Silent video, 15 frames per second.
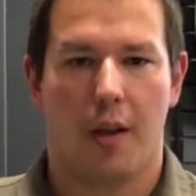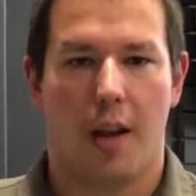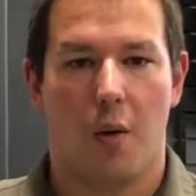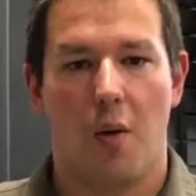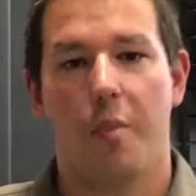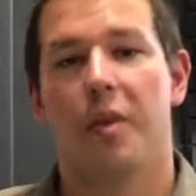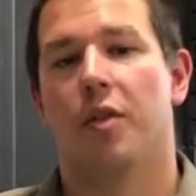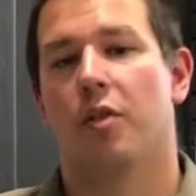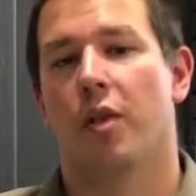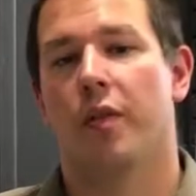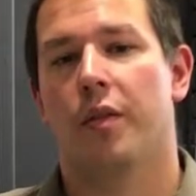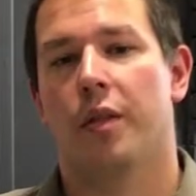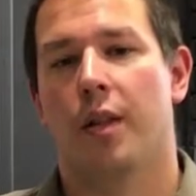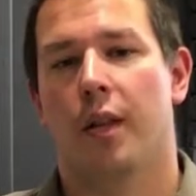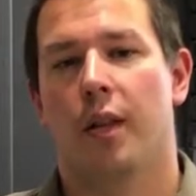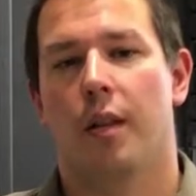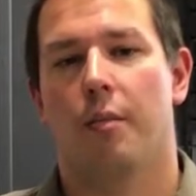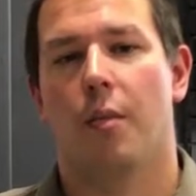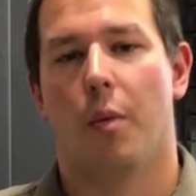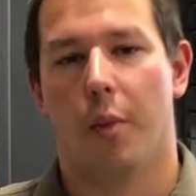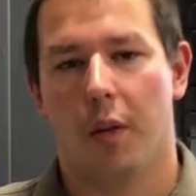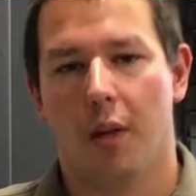and we've been servicing
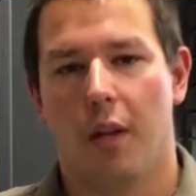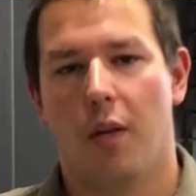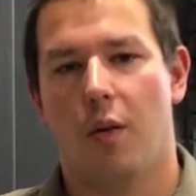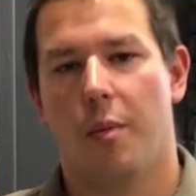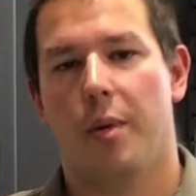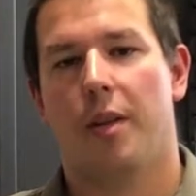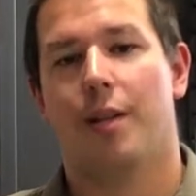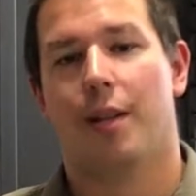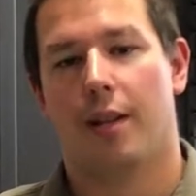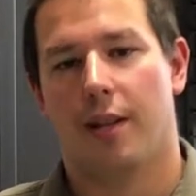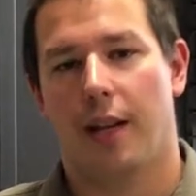mobility equipment since